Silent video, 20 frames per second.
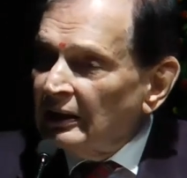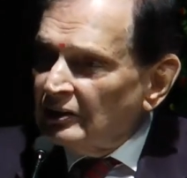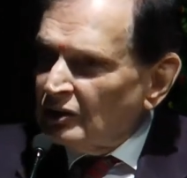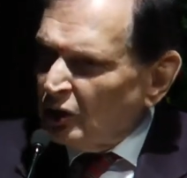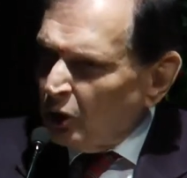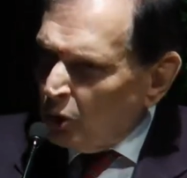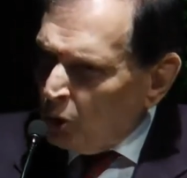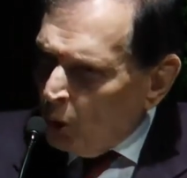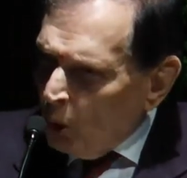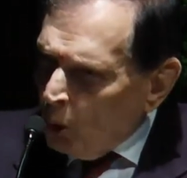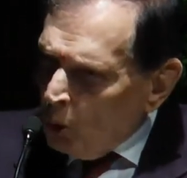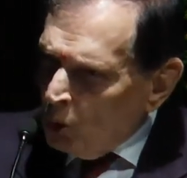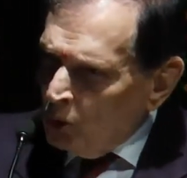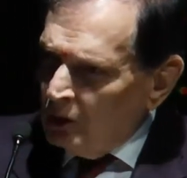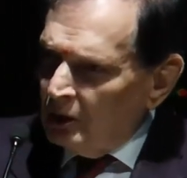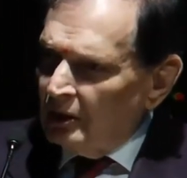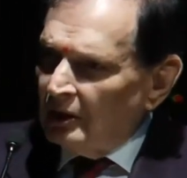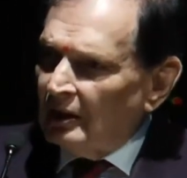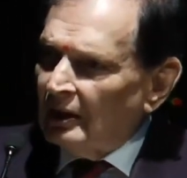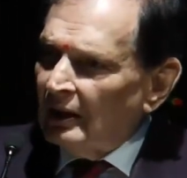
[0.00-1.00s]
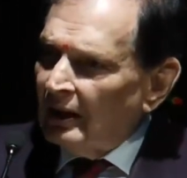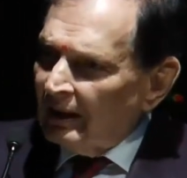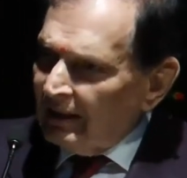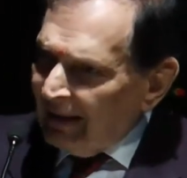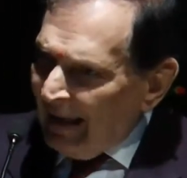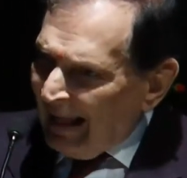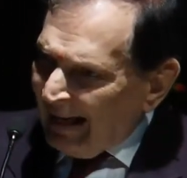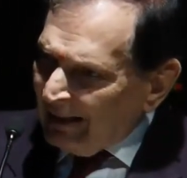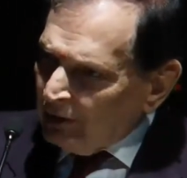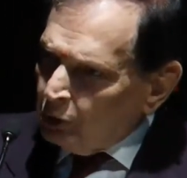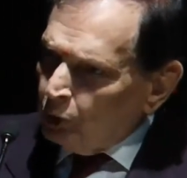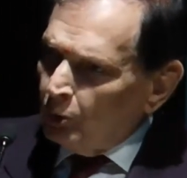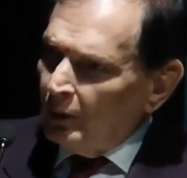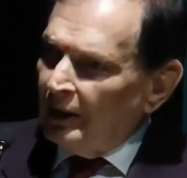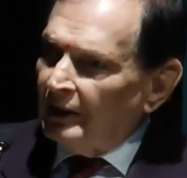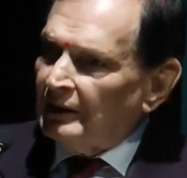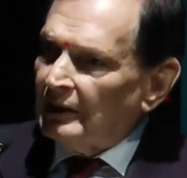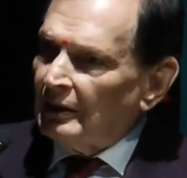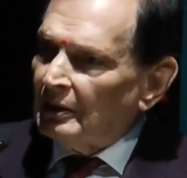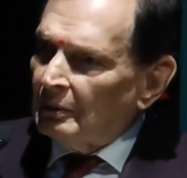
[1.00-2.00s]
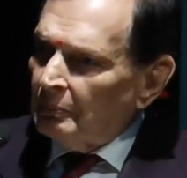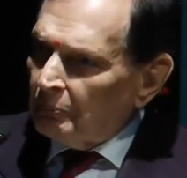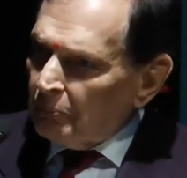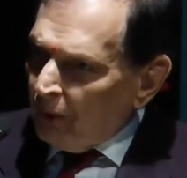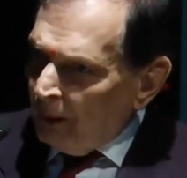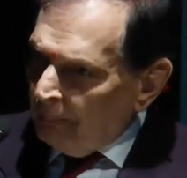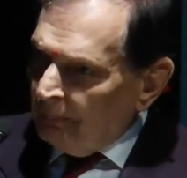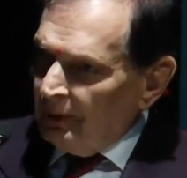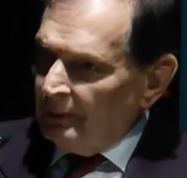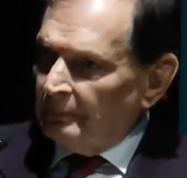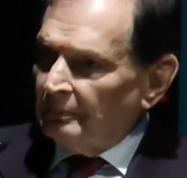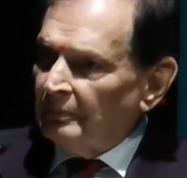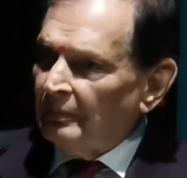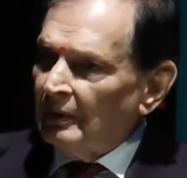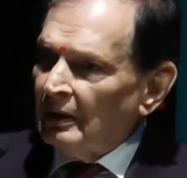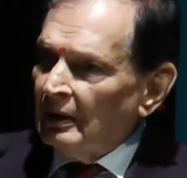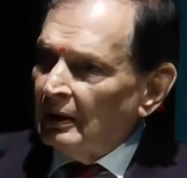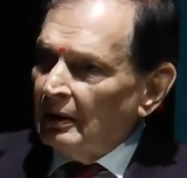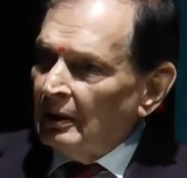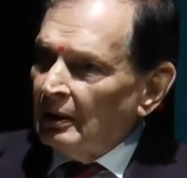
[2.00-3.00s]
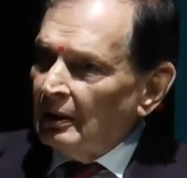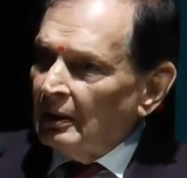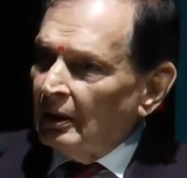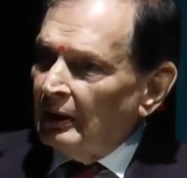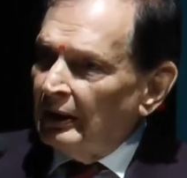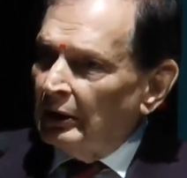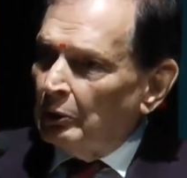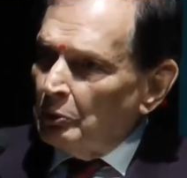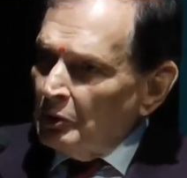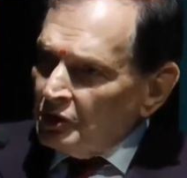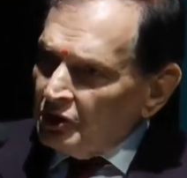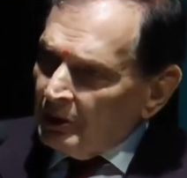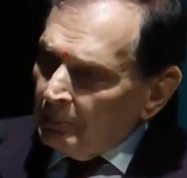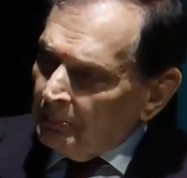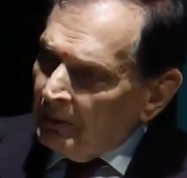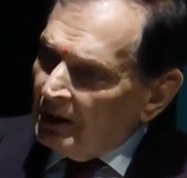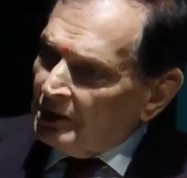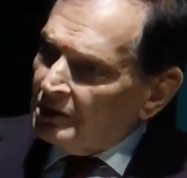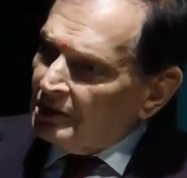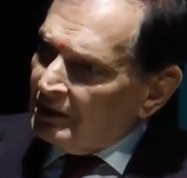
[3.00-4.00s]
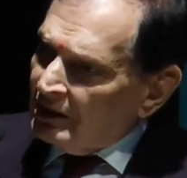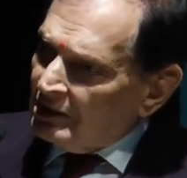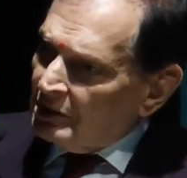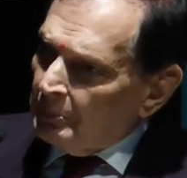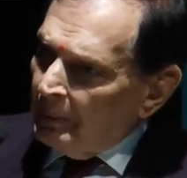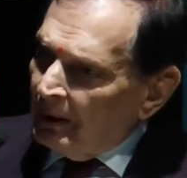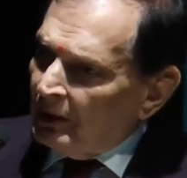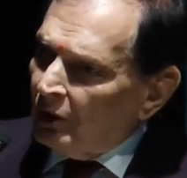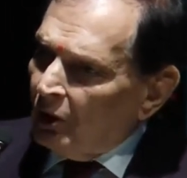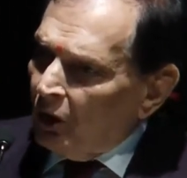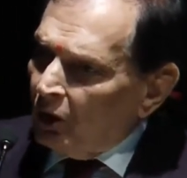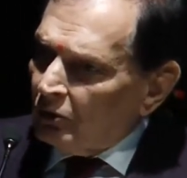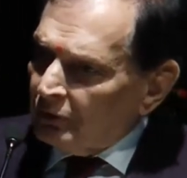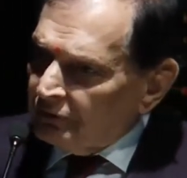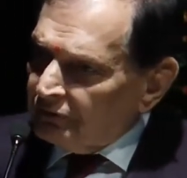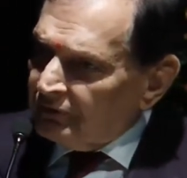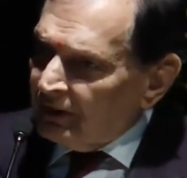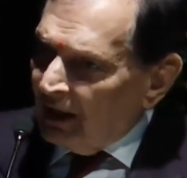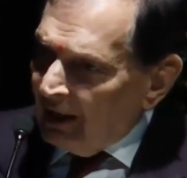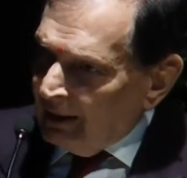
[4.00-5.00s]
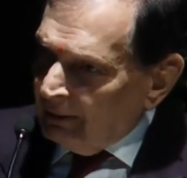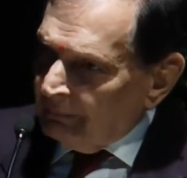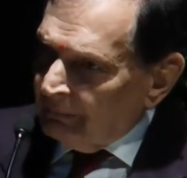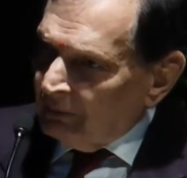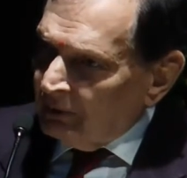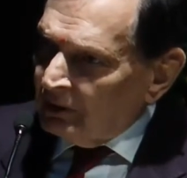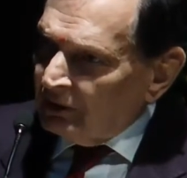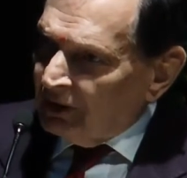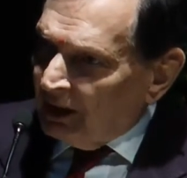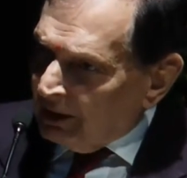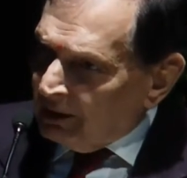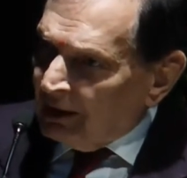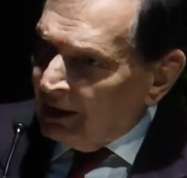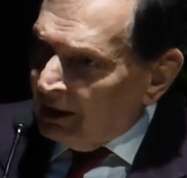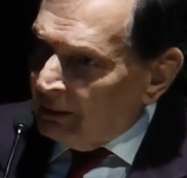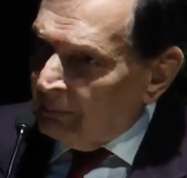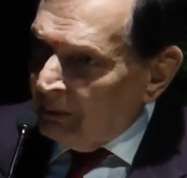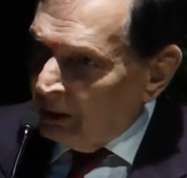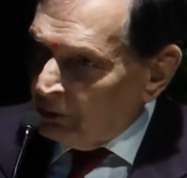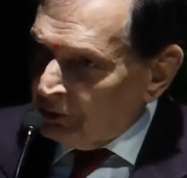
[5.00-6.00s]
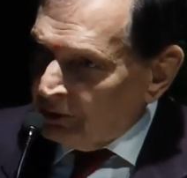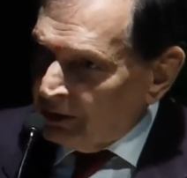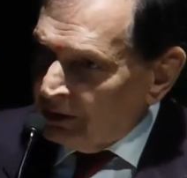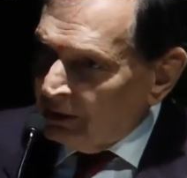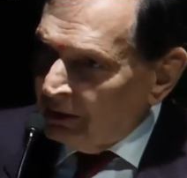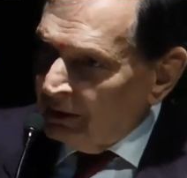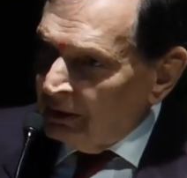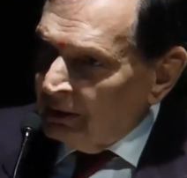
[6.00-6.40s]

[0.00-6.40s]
it's a cold, calculated problem in which the patient has spent a lot of time thinking about it,